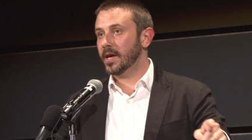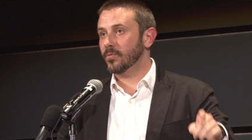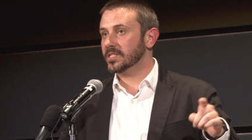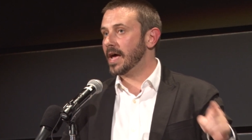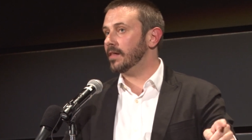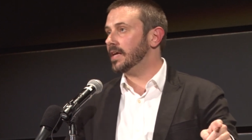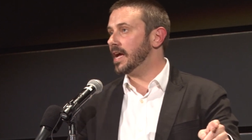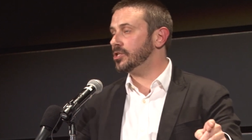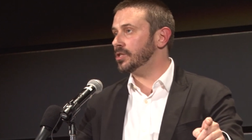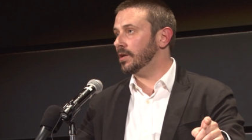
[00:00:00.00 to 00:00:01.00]
in
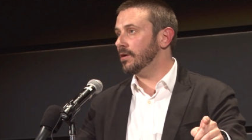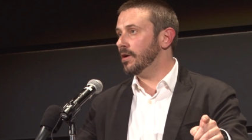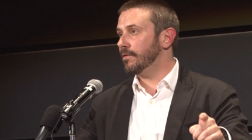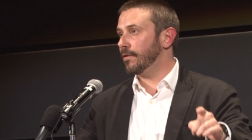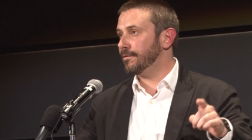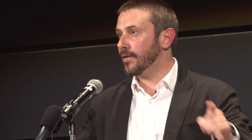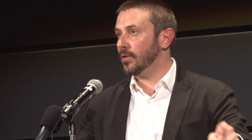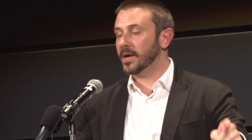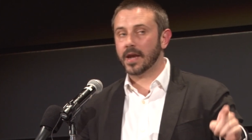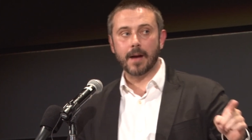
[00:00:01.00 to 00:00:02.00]
retaliation for
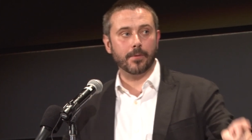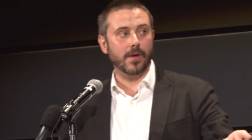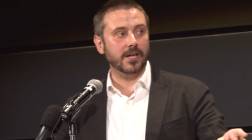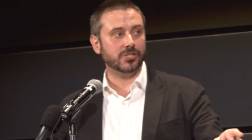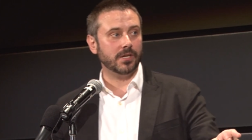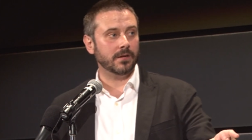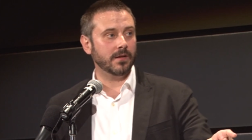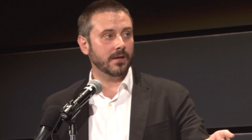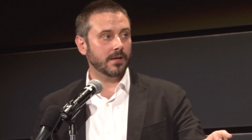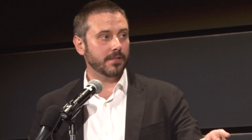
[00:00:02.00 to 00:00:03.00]
filming an
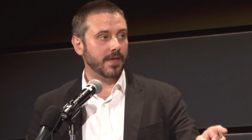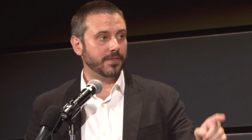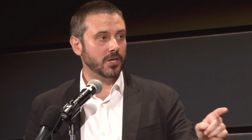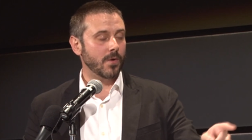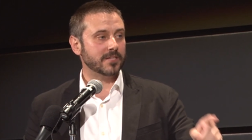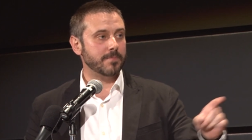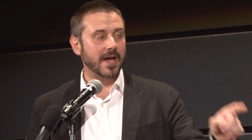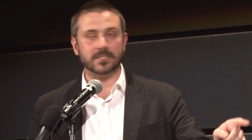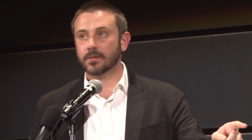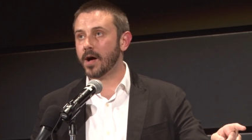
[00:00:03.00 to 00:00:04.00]
operation that the
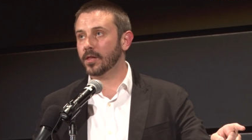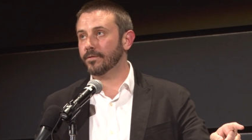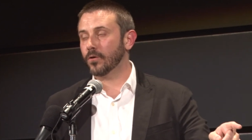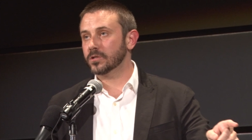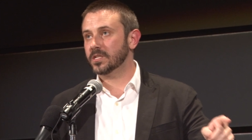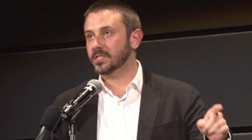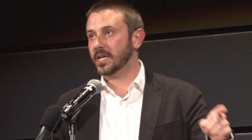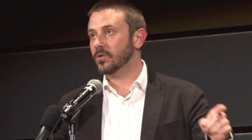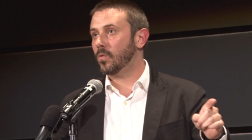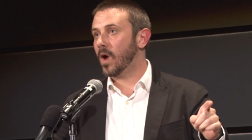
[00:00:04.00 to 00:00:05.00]
US-backed Somali forces
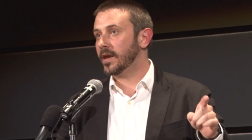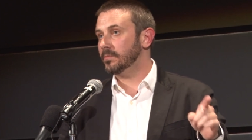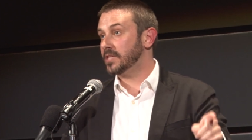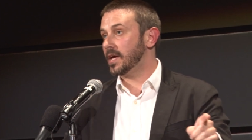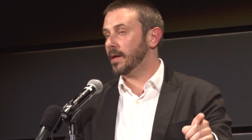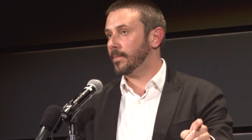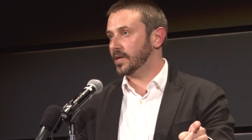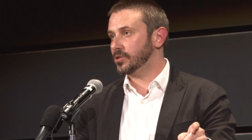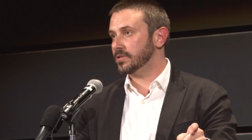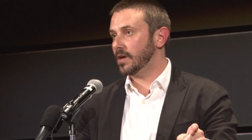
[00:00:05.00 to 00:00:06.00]
didn't want him taking
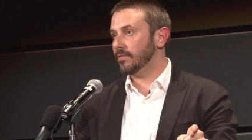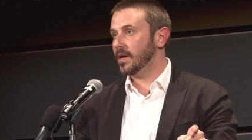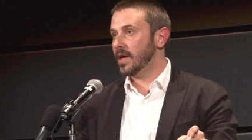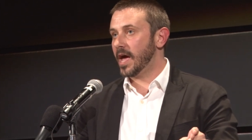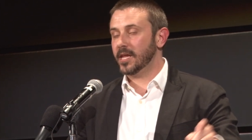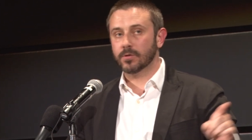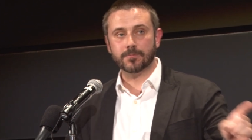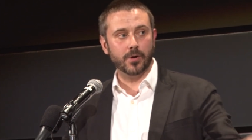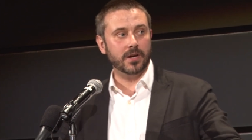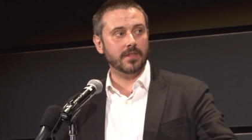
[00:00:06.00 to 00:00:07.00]
pictures of. And he was
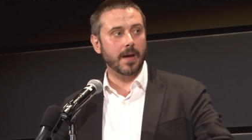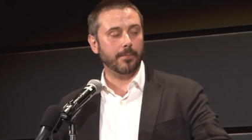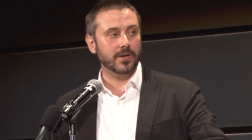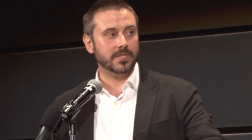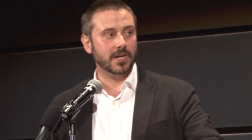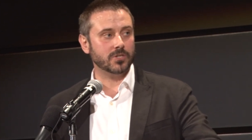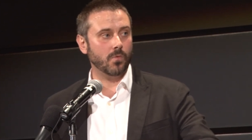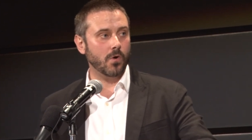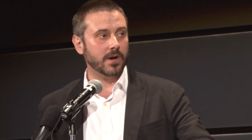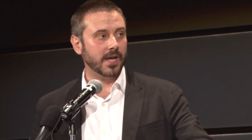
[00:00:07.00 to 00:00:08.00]
put into that prison as a
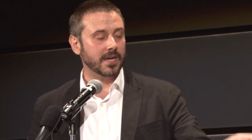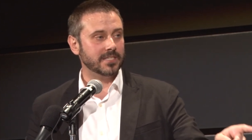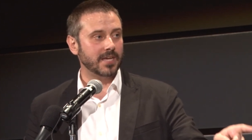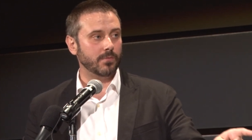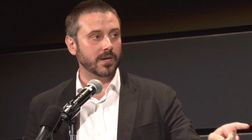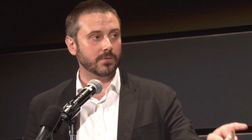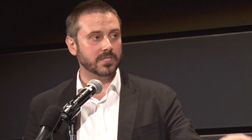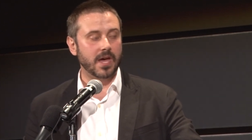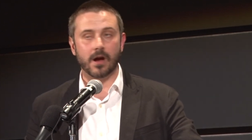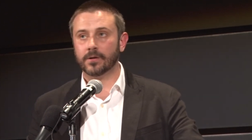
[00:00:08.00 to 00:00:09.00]
warning. And he said when he was
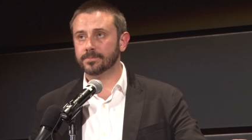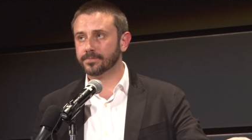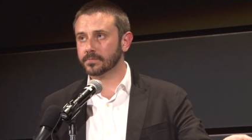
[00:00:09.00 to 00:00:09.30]
there,